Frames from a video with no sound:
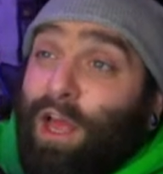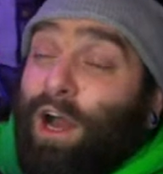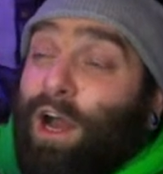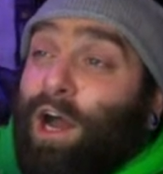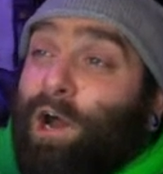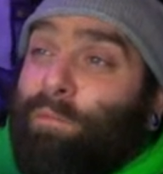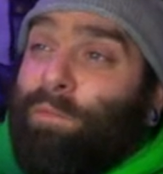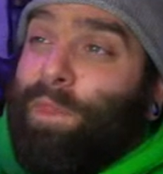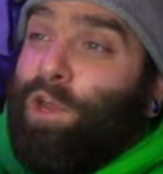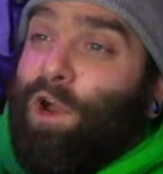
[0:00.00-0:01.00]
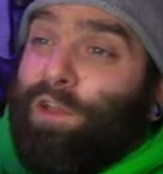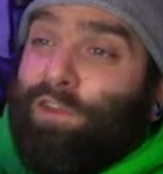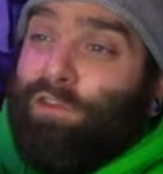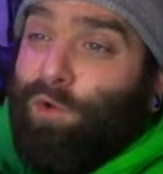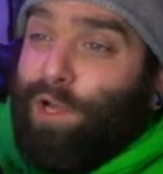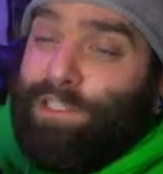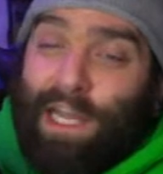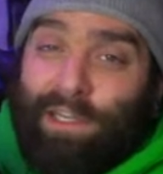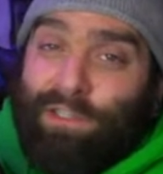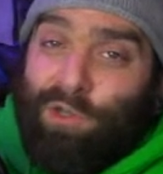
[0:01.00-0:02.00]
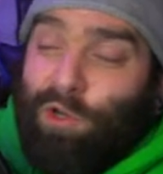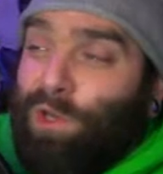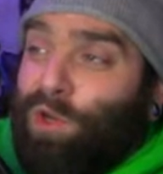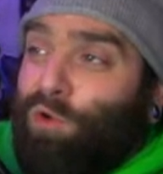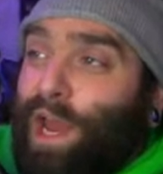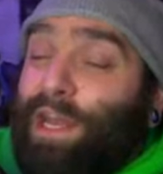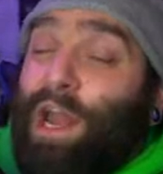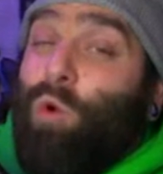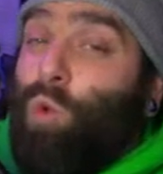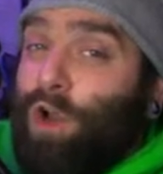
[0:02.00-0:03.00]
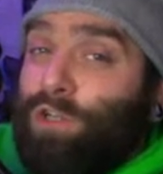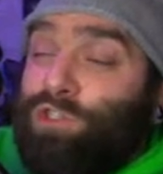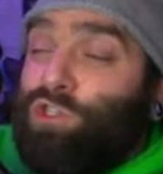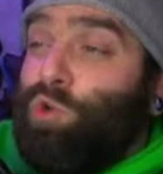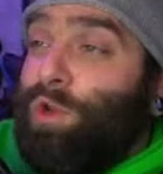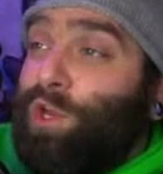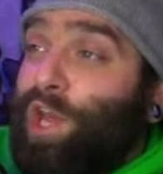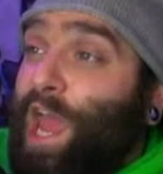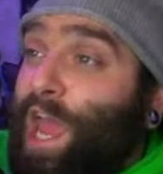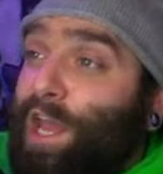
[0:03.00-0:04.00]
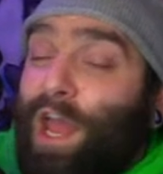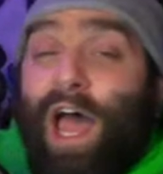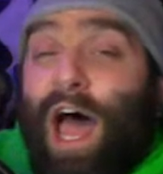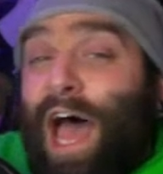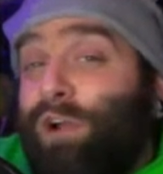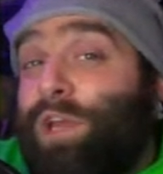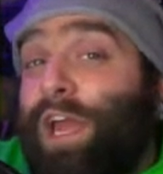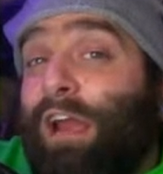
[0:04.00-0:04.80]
I think the voice acting is going to be great. Now, where's the story going to head? I don't care